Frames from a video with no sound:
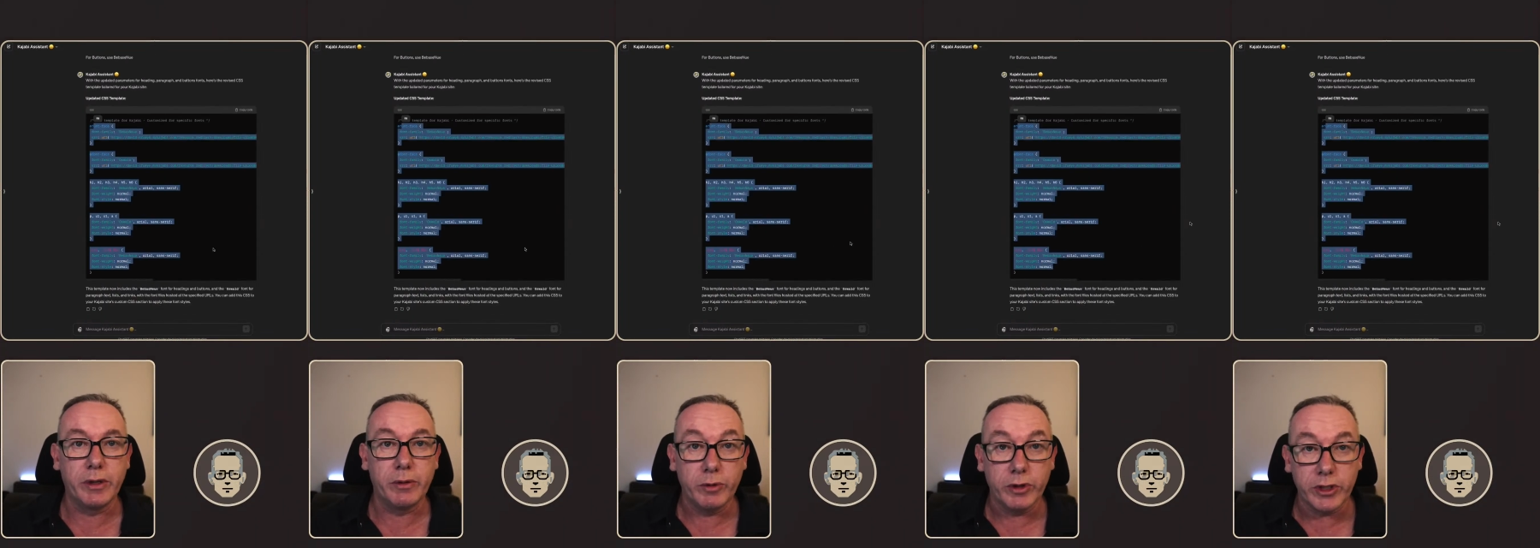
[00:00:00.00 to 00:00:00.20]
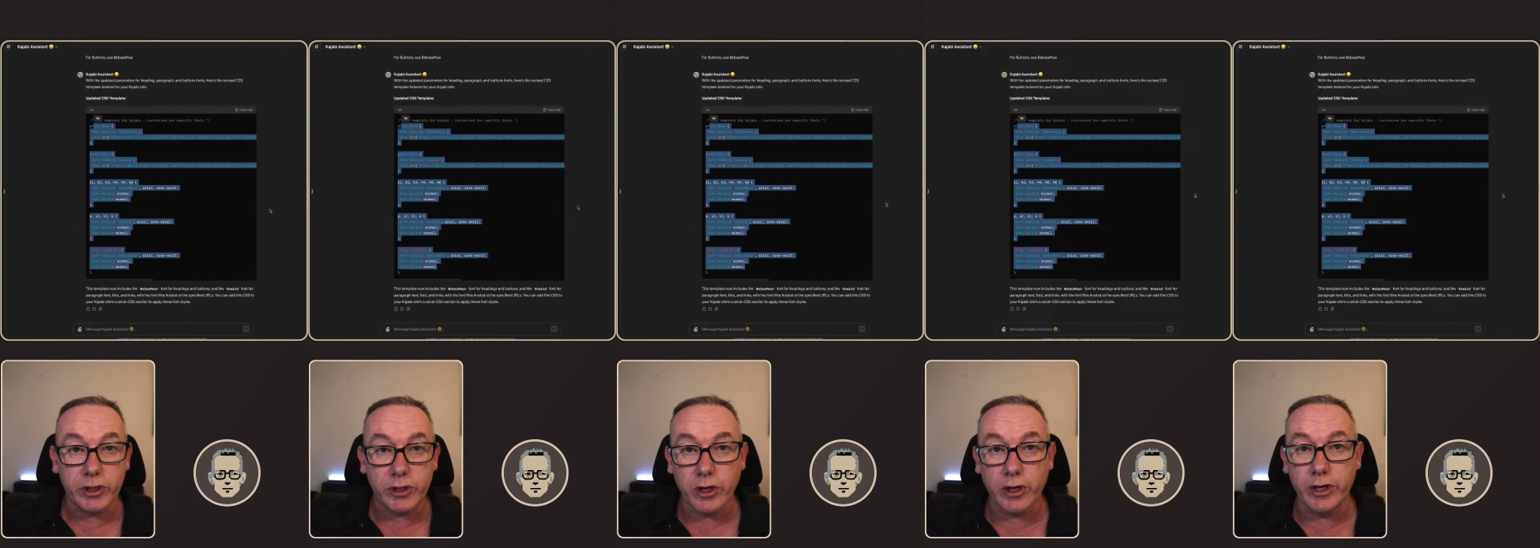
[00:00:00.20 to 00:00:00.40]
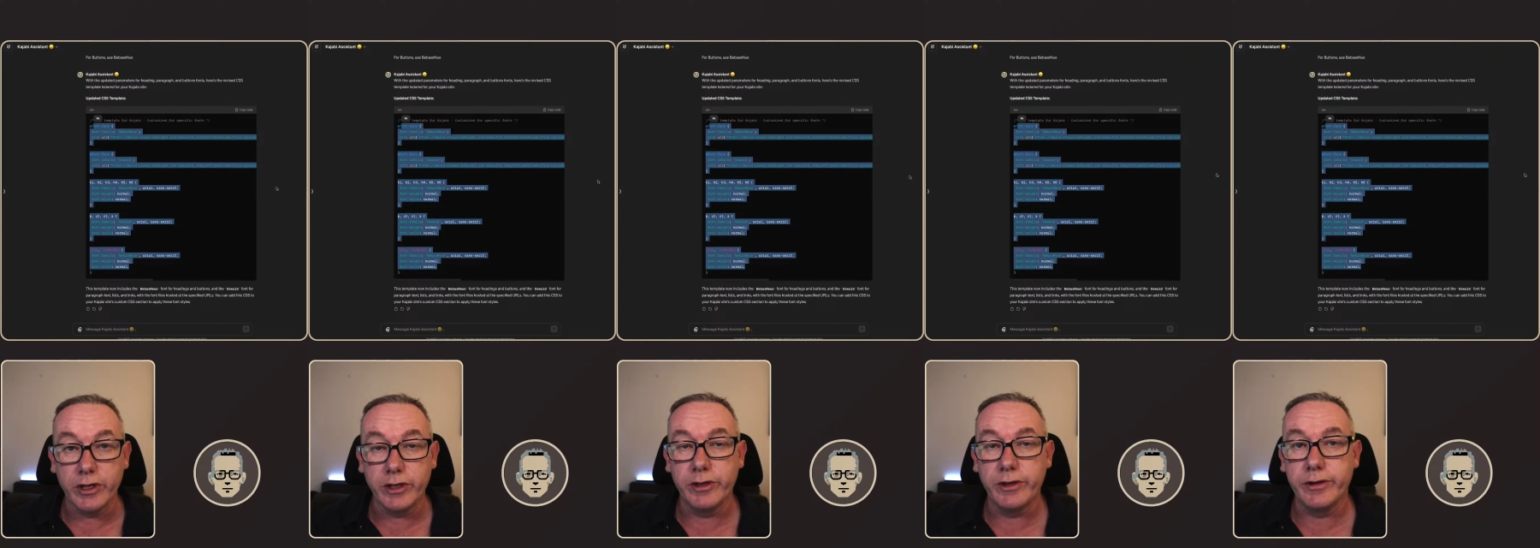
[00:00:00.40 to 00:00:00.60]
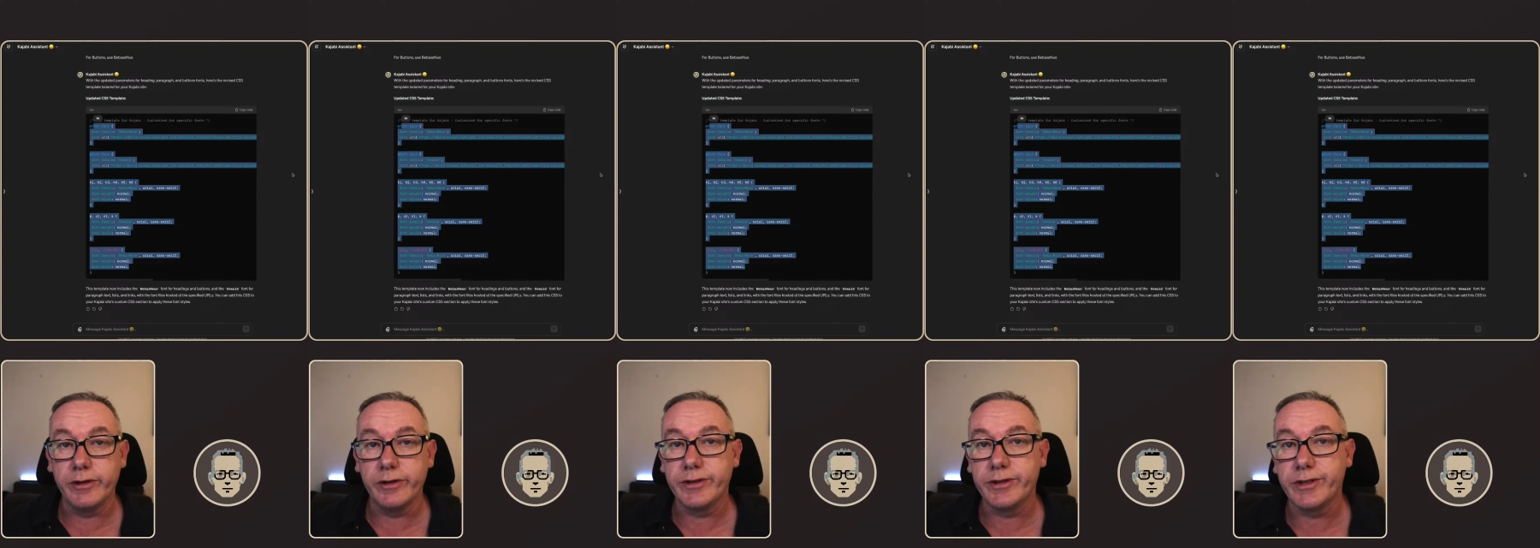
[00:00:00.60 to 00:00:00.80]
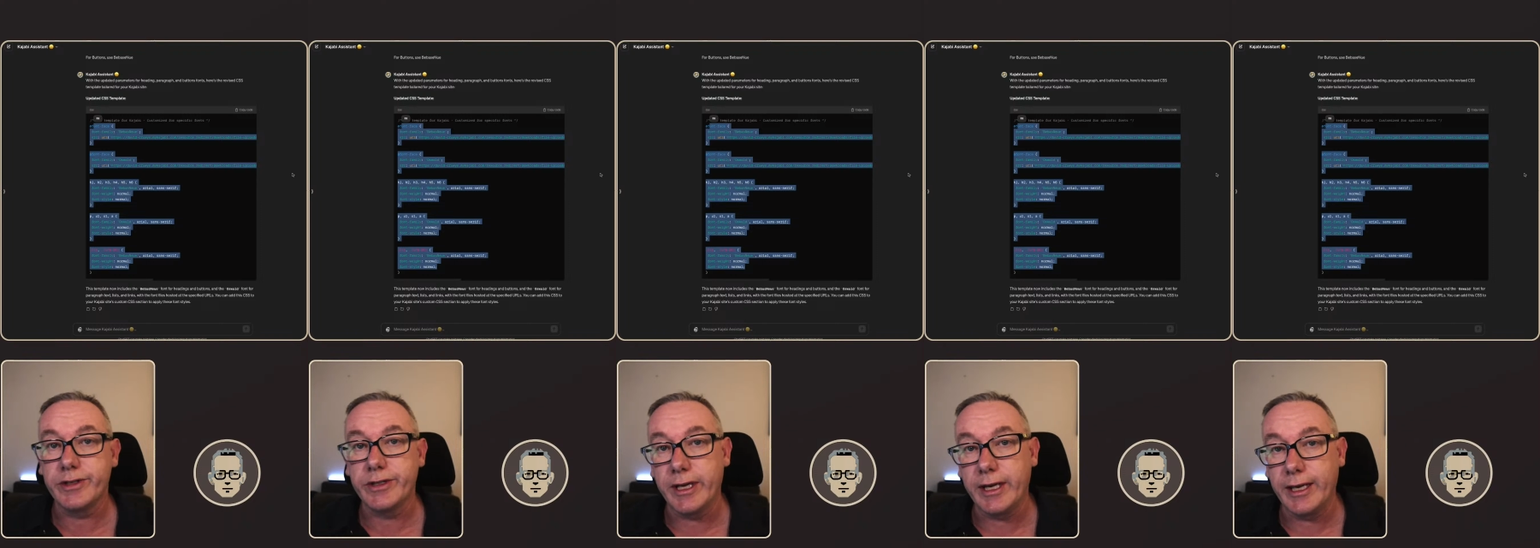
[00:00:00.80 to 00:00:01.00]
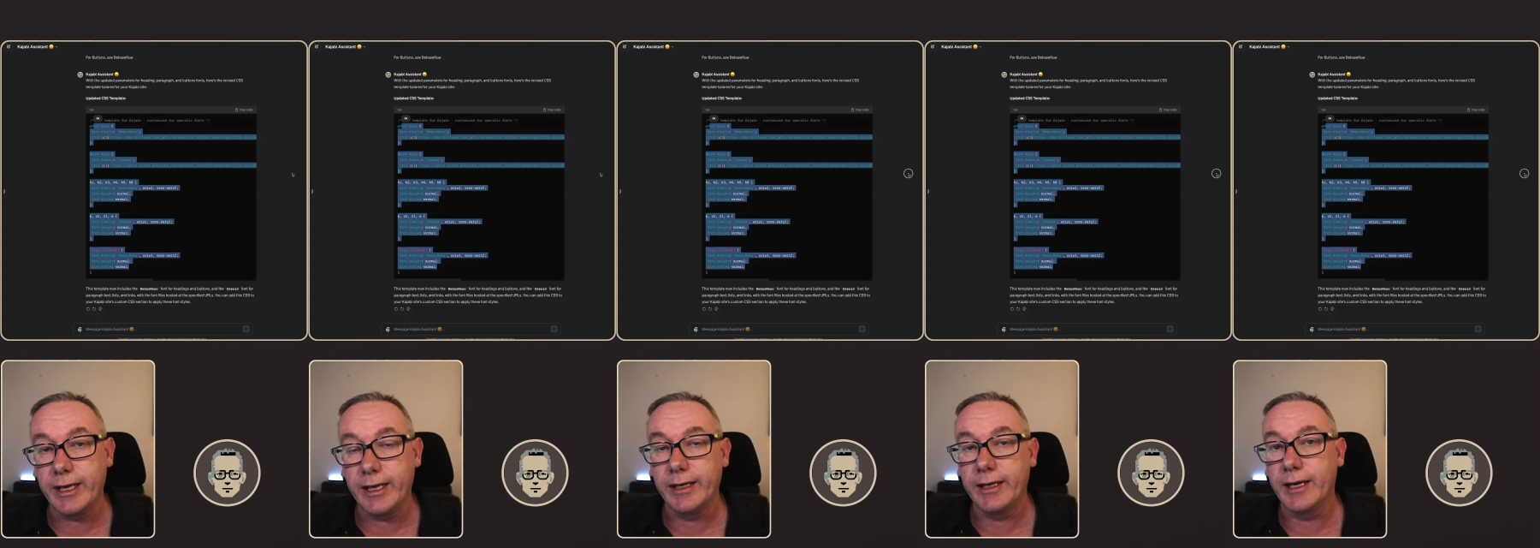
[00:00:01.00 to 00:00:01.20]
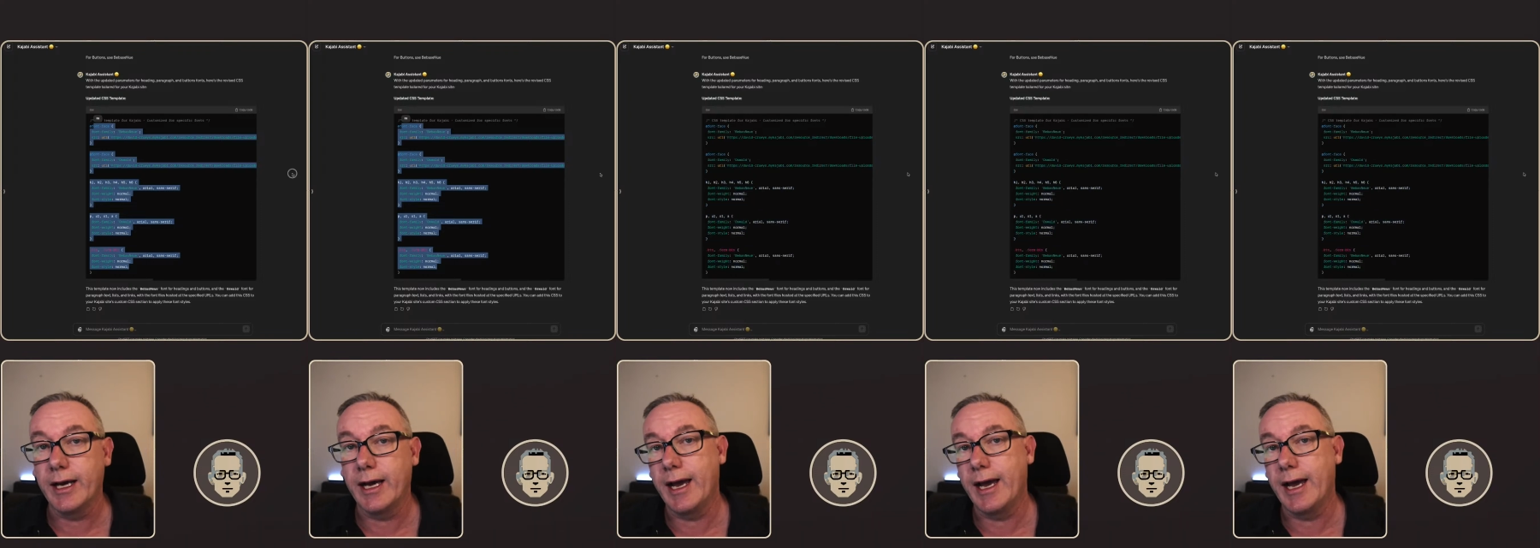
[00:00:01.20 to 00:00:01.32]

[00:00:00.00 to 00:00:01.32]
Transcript: which I used in